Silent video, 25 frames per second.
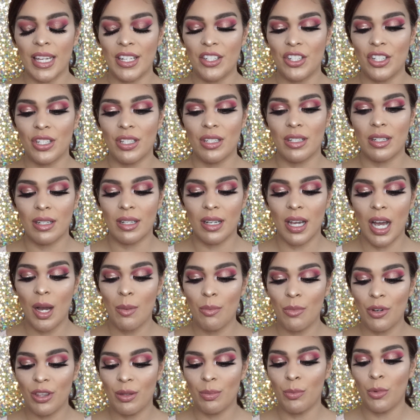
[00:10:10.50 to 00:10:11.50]
just
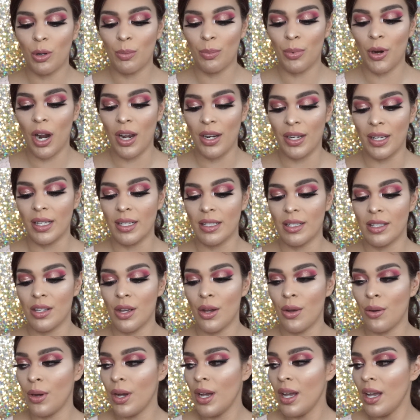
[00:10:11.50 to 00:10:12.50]
come with more products.
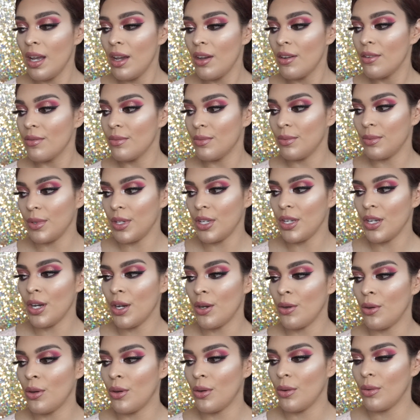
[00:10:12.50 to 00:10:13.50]
So, you
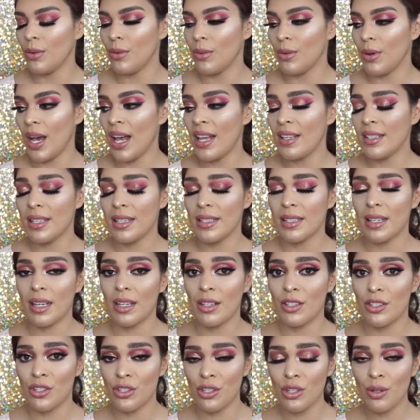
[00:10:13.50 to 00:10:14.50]
know, us as a
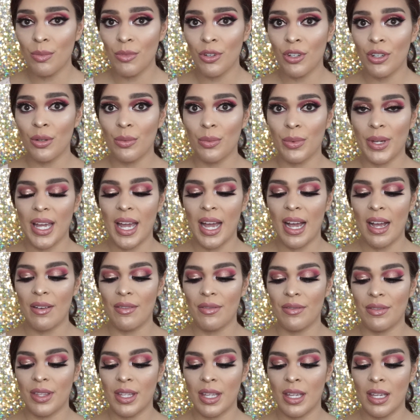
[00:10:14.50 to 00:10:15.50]
consumer, we
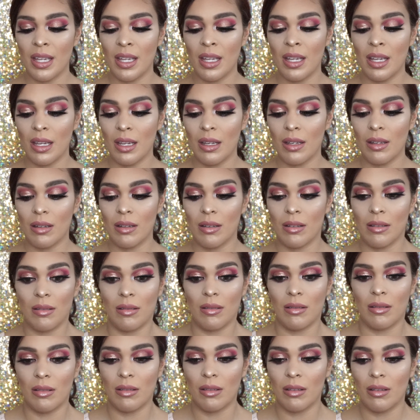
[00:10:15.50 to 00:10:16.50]
have the
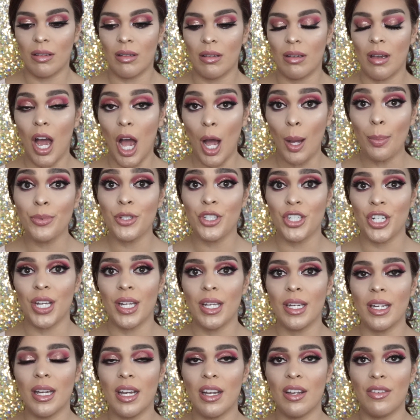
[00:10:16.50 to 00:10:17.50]

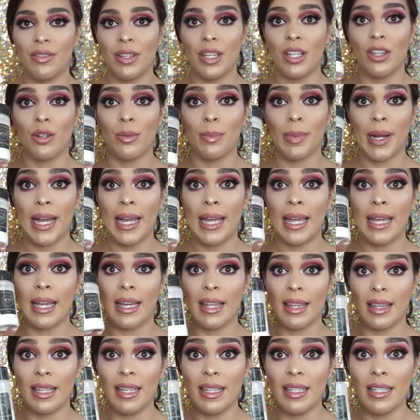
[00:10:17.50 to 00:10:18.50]
option of either
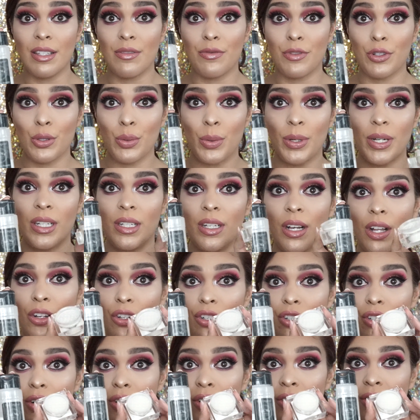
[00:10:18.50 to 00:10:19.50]
buying this for
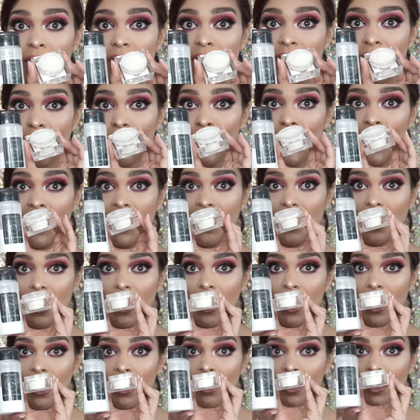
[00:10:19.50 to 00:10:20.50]
$20 or this for
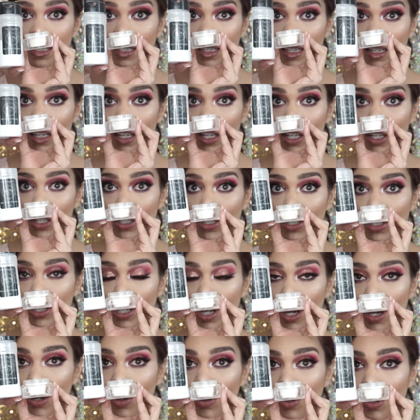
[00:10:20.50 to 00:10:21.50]
$18.
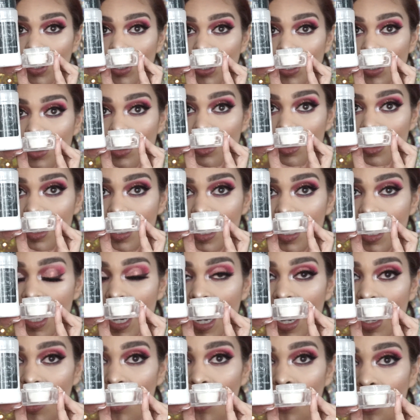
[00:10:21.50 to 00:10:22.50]
So do you see
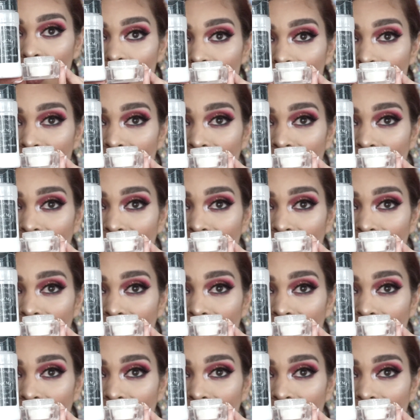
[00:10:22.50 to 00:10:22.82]
how